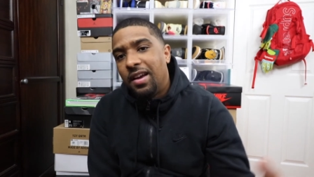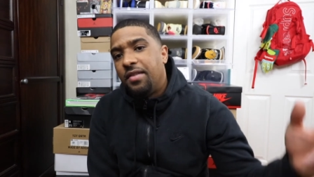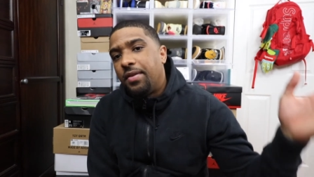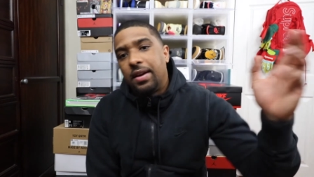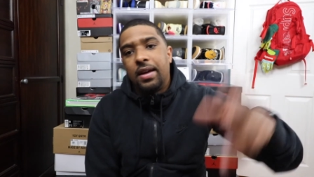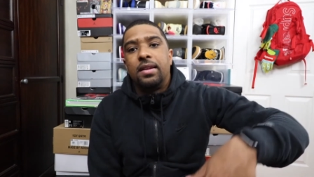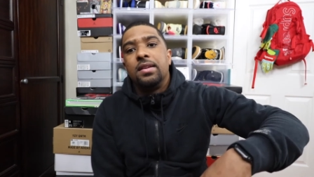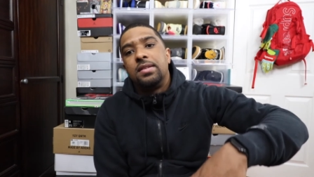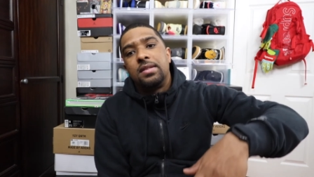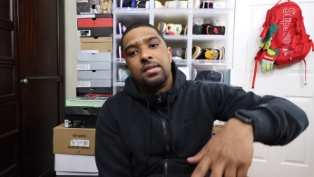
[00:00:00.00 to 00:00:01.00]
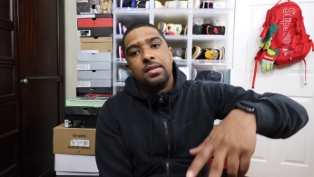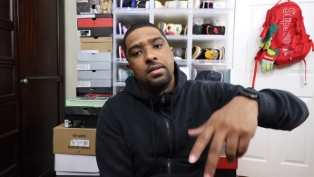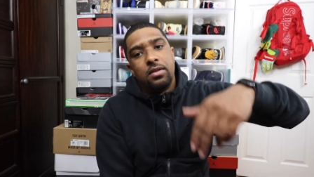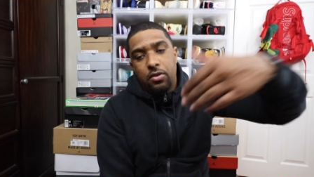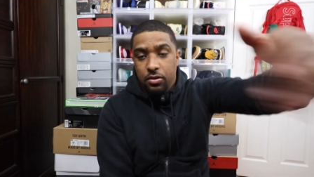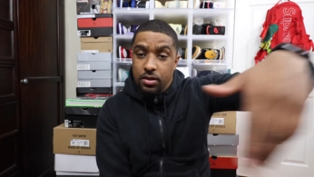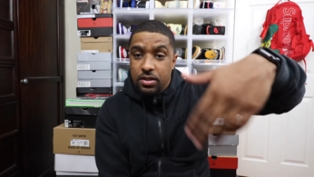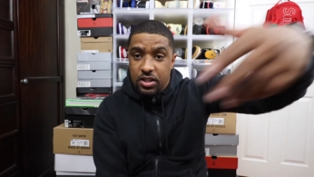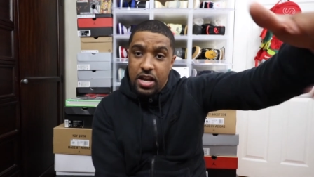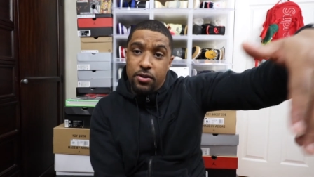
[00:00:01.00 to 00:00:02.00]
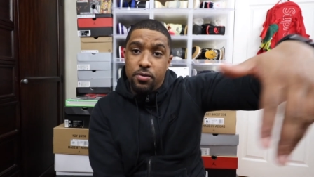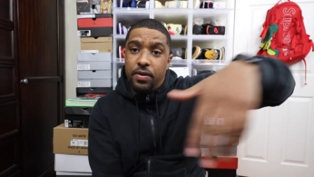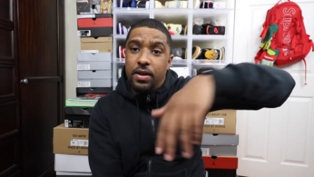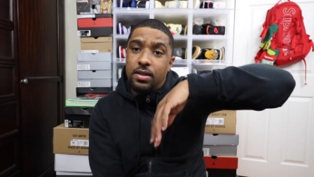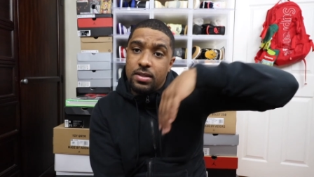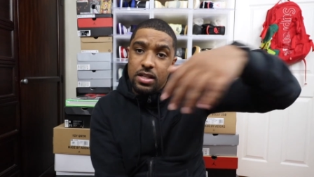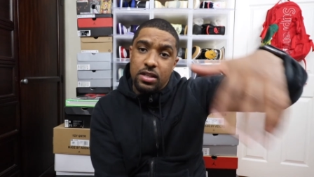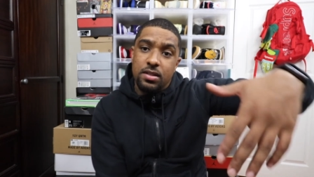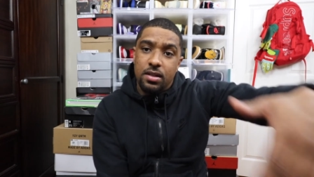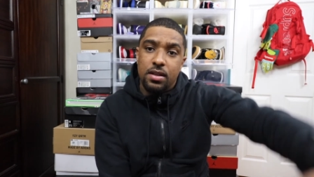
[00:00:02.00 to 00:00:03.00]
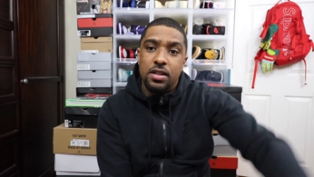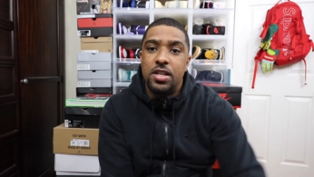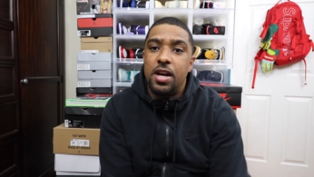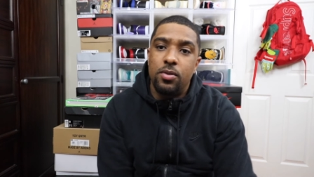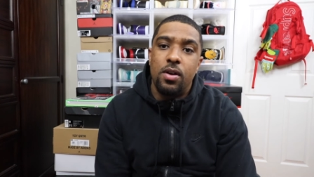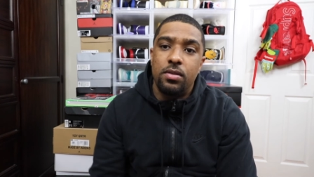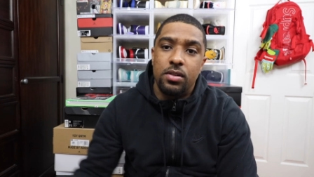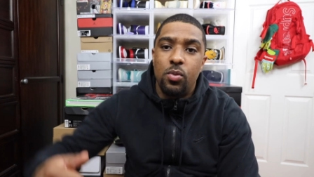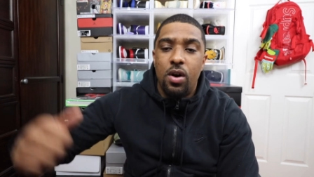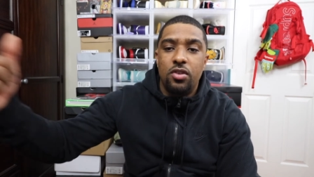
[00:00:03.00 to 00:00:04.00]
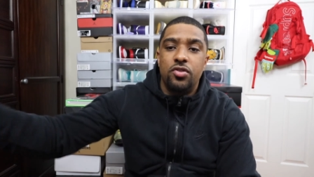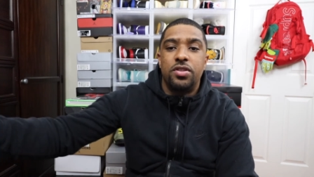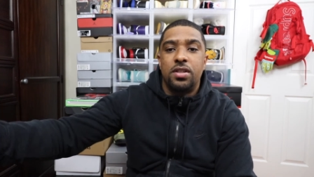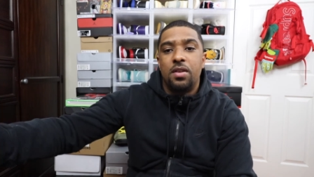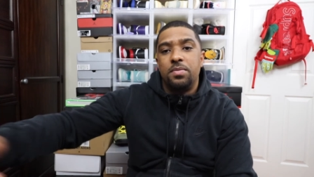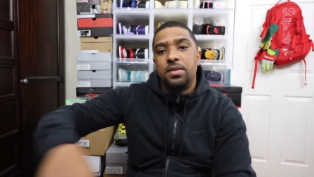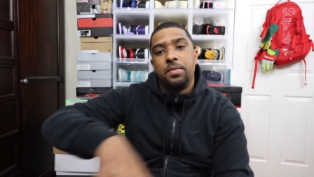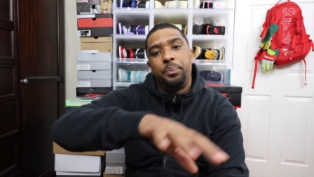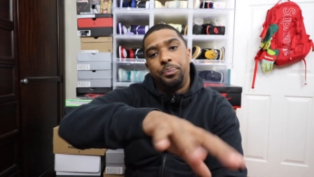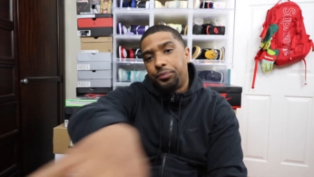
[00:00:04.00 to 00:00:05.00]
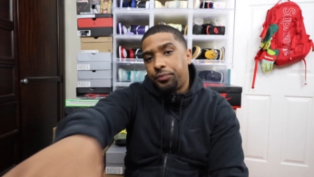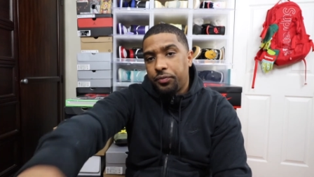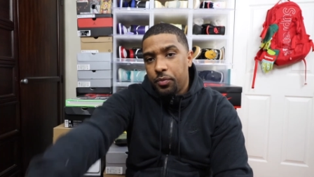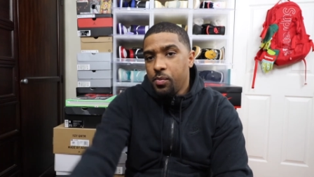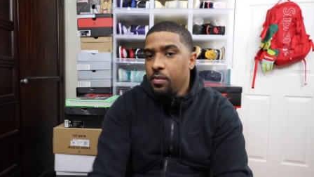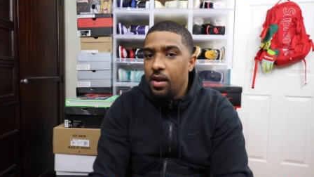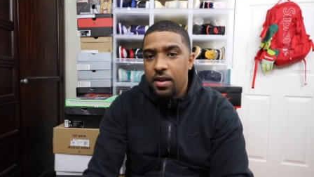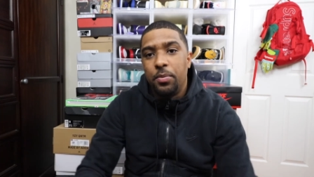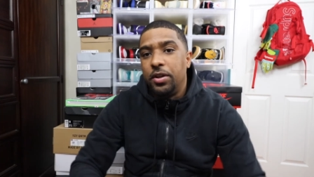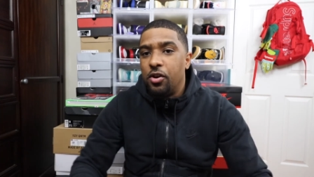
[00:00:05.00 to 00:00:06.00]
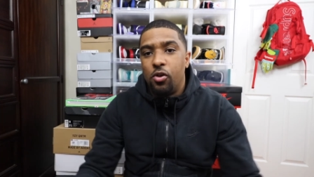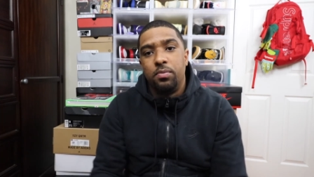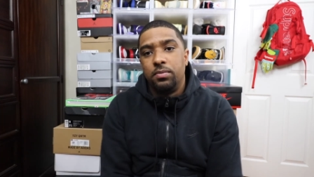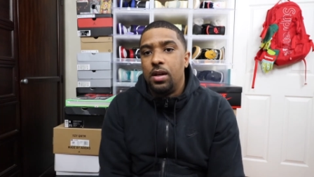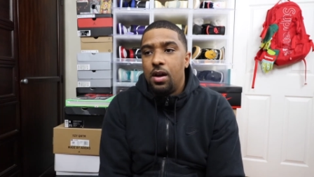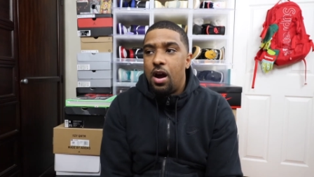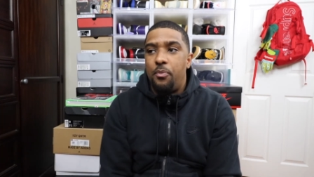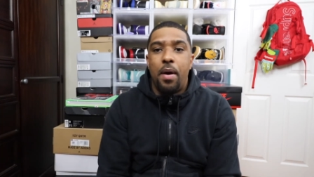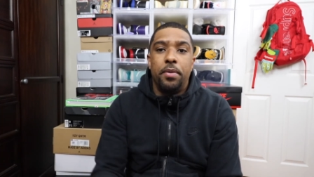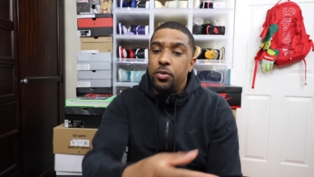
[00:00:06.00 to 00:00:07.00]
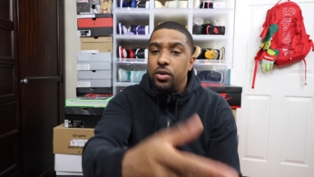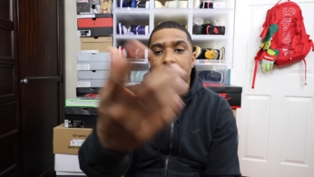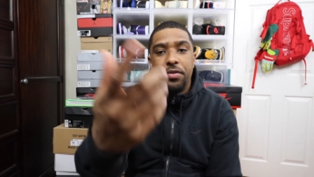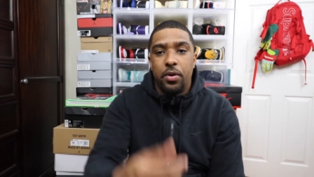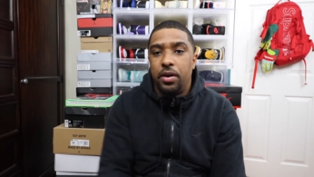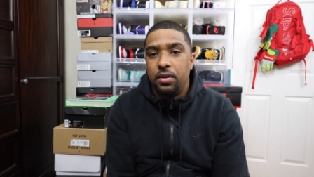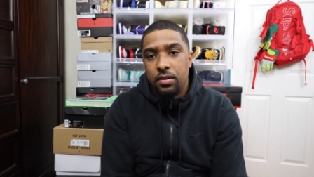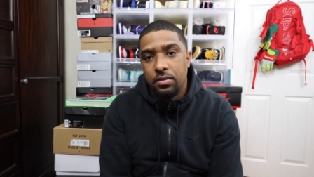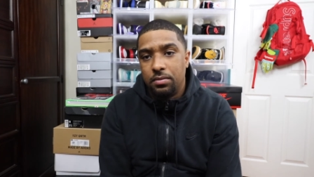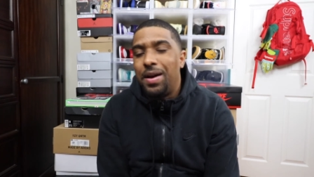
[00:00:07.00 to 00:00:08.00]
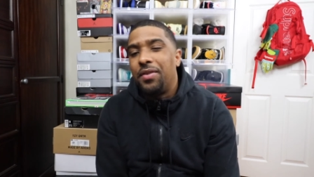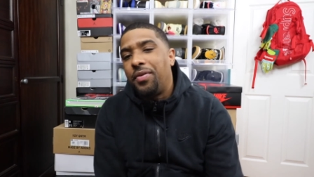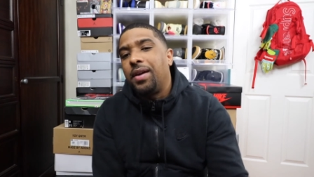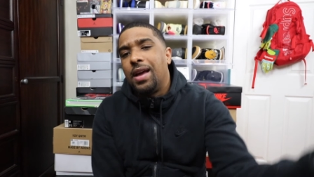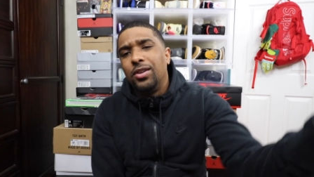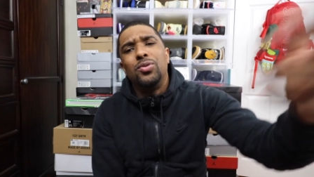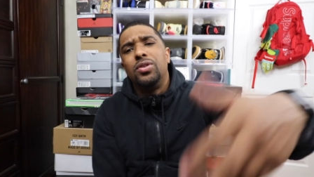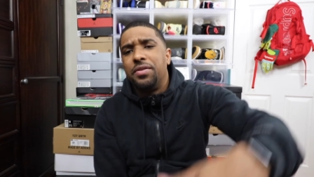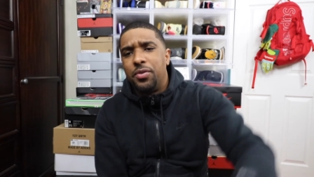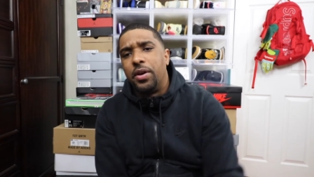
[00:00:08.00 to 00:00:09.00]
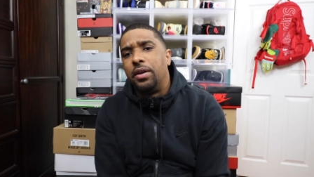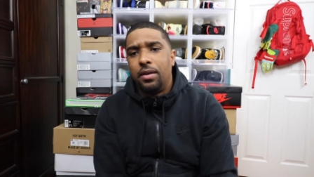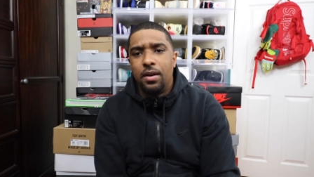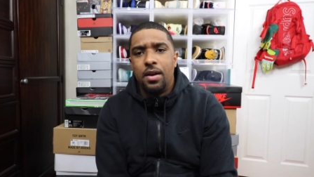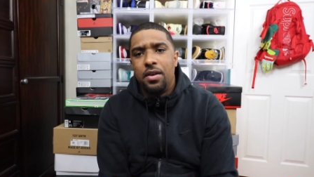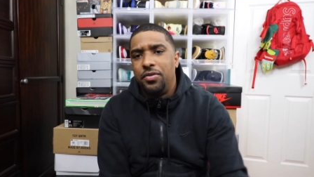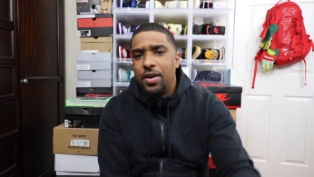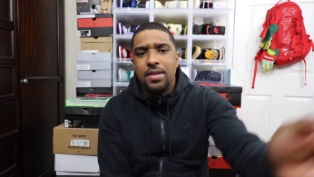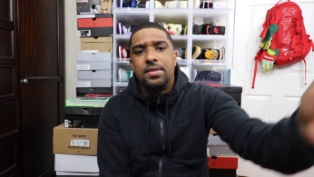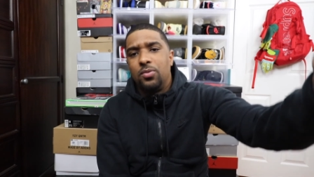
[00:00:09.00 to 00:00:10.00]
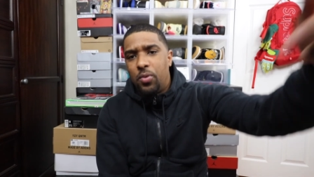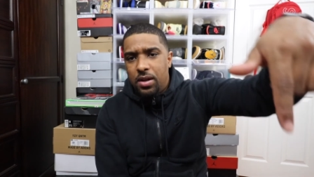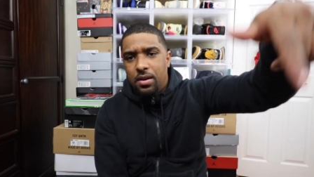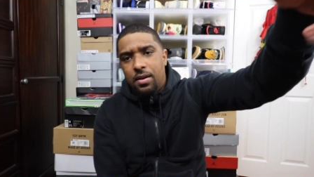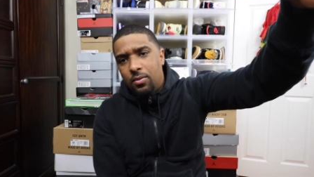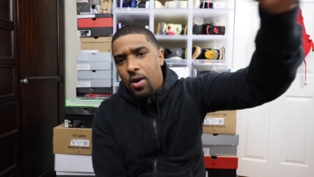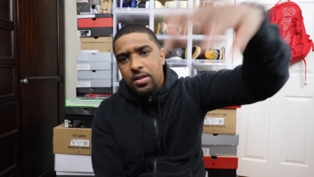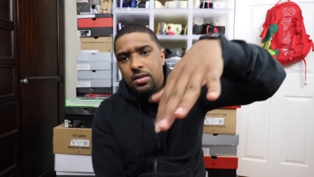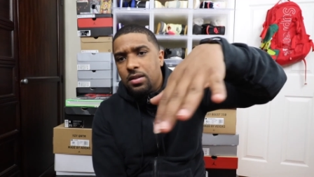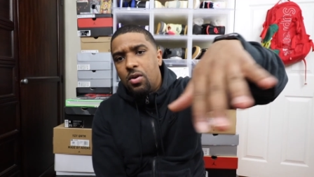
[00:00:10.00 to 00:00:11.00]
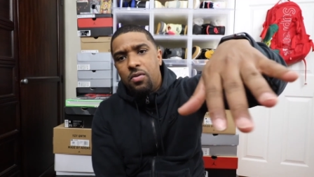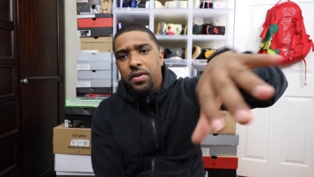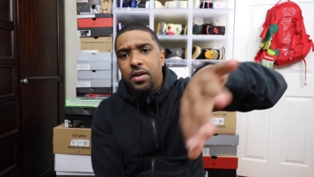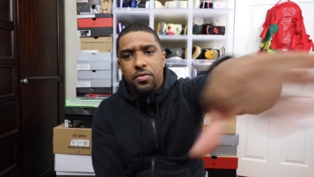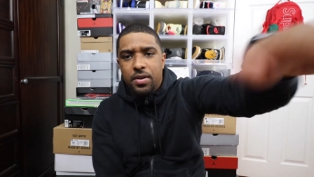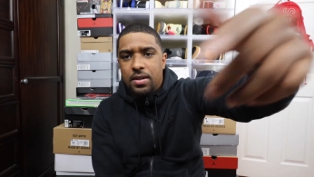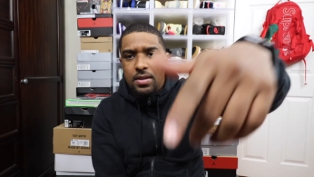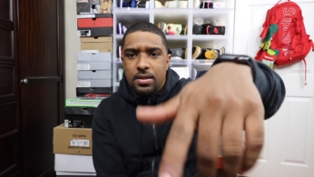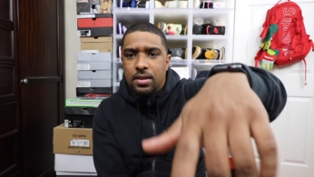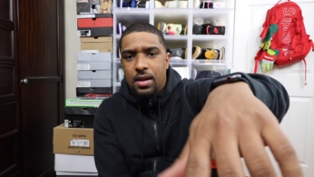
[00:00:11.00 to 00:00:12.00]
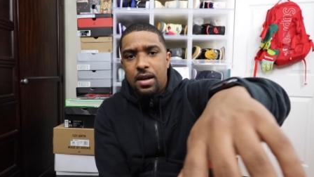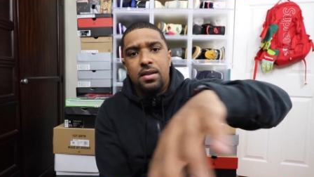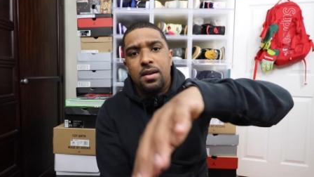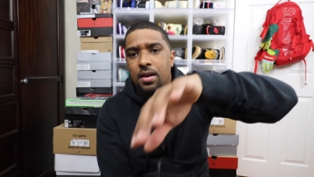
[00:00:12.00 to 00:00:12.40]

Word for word: If I could get this, or this channel, if I get the Sneakers Sundaii channel to 100 subs, that'd be dope. I'll probably do a giveaway. Matter of fact, yeah, I'll do a giveaway. If you guys wait, watch this whole video, if you guys got to the end,